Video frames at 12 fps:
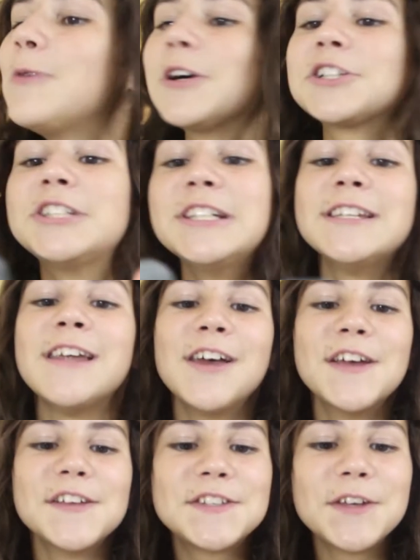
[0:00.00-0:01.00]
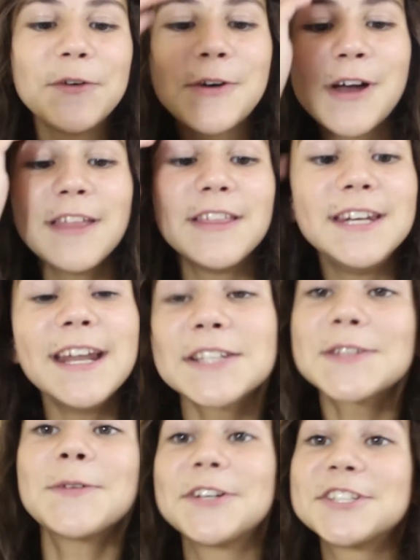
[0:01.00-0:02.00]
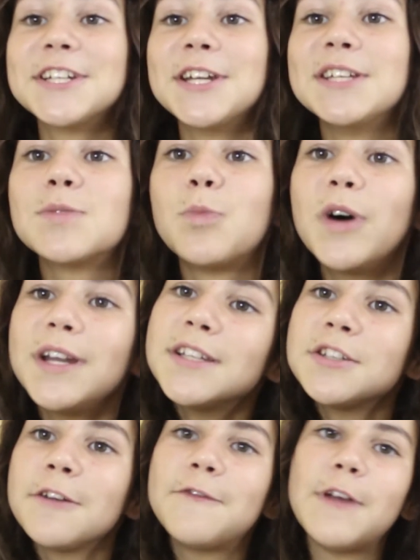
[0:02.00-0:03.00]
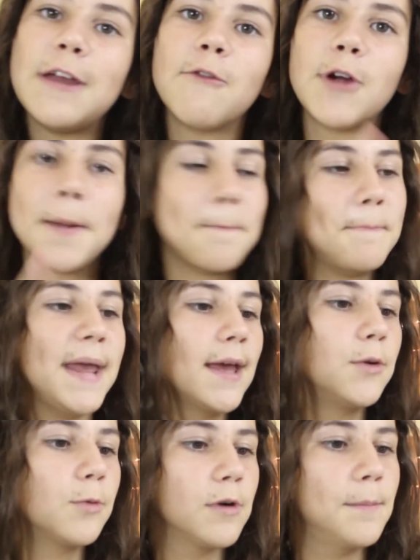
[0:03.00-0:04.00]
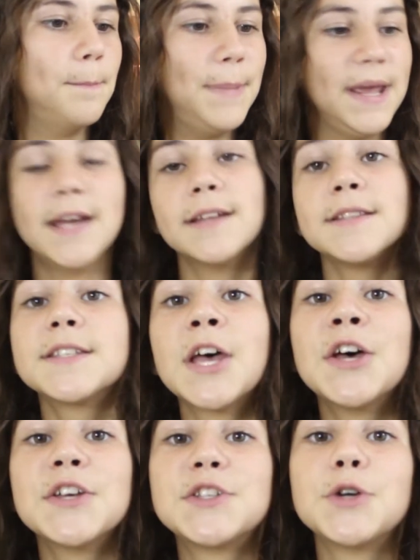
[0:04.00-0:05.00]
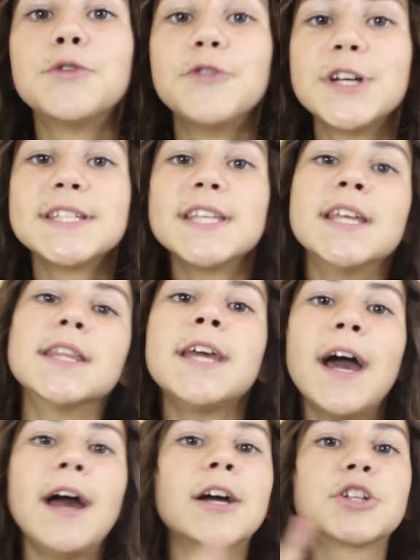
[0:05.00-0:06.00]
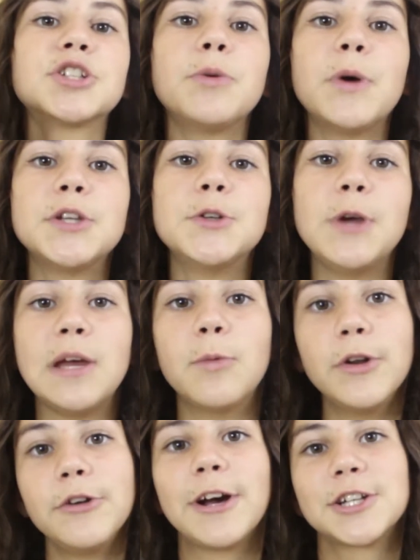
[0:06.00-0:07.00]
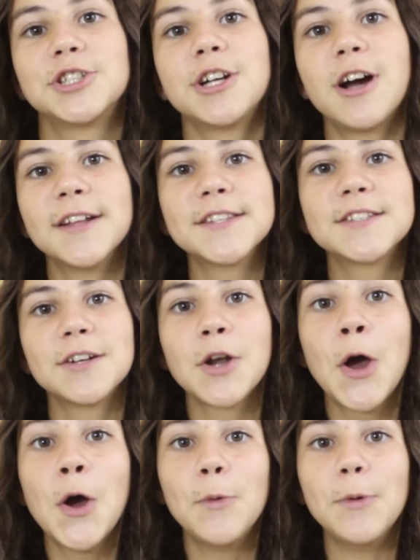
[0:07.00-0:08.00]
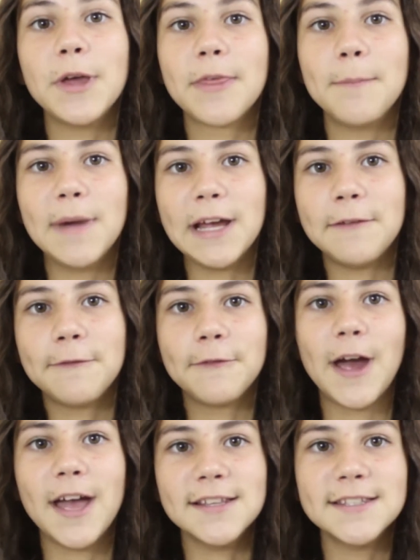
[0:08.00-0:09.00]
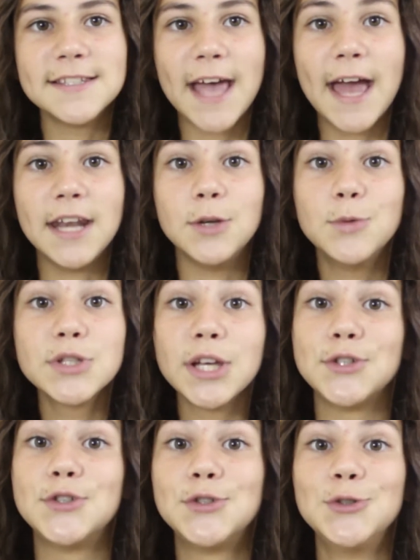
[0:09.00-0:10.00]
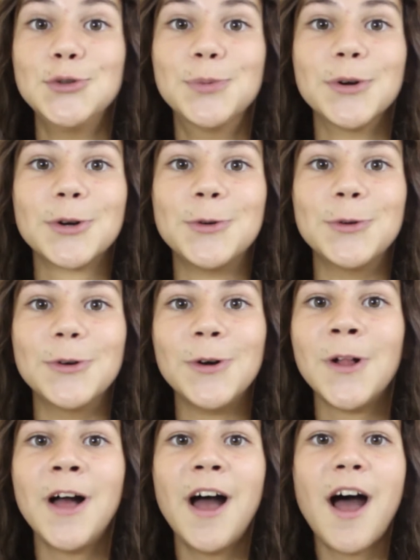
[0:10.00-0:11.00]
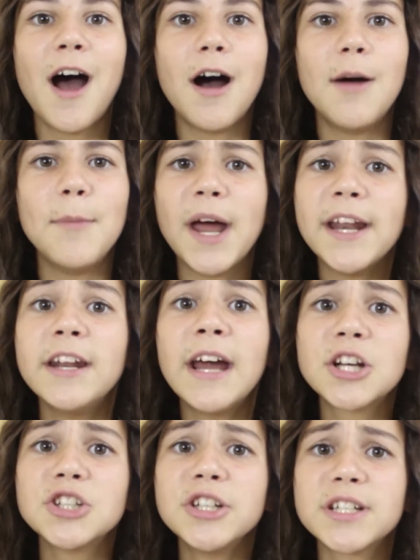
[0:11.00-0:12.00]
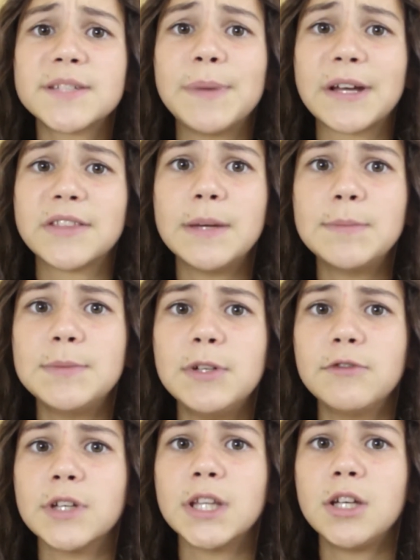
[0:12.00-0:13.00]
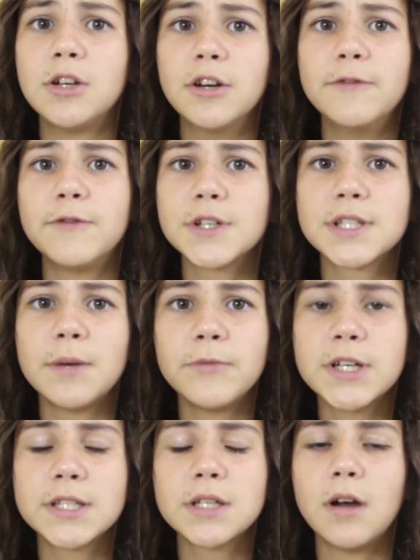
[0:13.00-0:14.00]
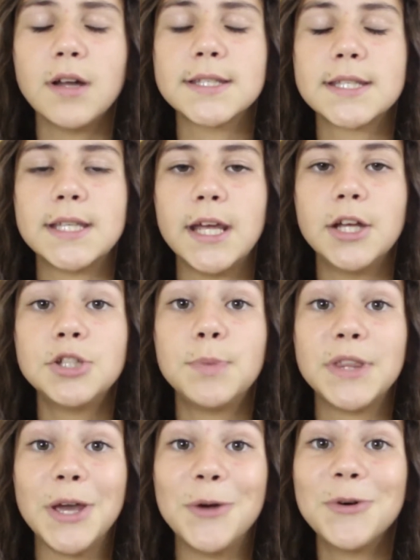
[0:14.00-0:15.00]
question. So the next question is what is your favorite band or bands? So recently I actually went to a One Direction concert with my friends and it was like super cool. Um, I didn't actually expect them to be really good for some reason on stage, but they